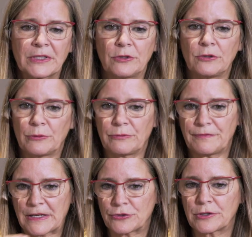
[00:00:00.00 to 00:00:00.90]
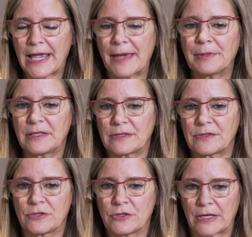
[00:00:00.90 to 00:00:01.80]
venture
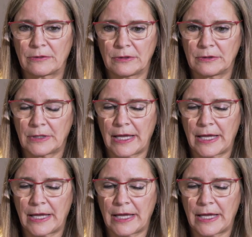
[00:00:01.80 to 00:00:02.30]
capitalists in general